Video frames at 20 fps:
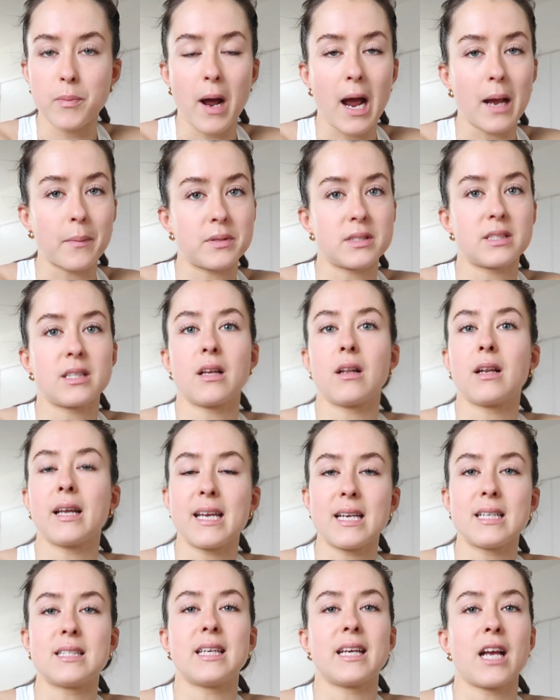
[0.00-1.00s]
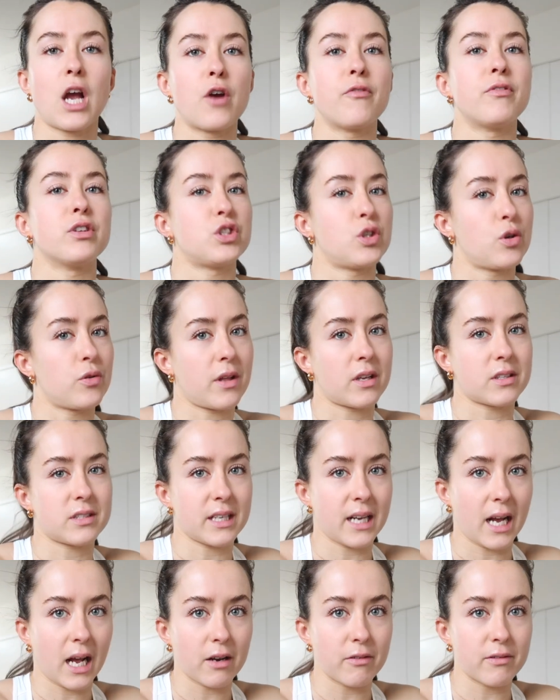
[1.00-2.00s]
but I'm still eating over
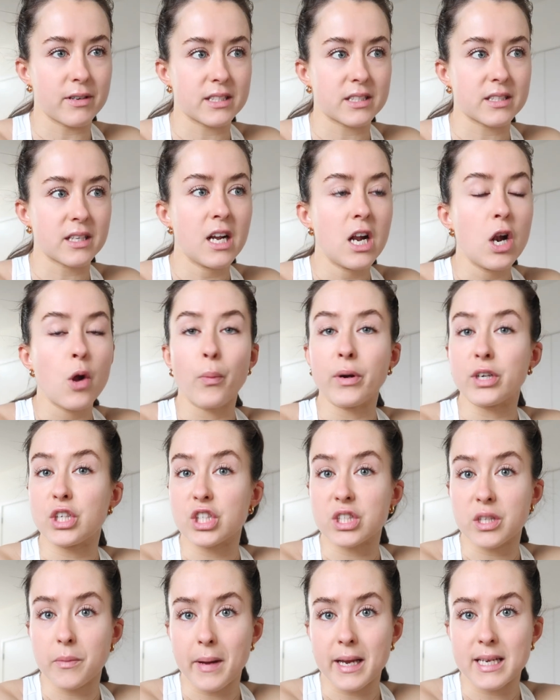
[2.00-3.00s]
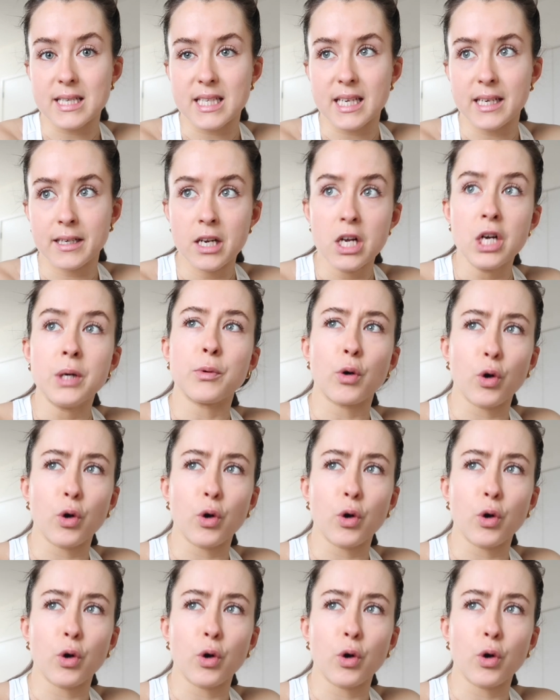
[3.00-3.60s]
2,000 calories, which is amazing.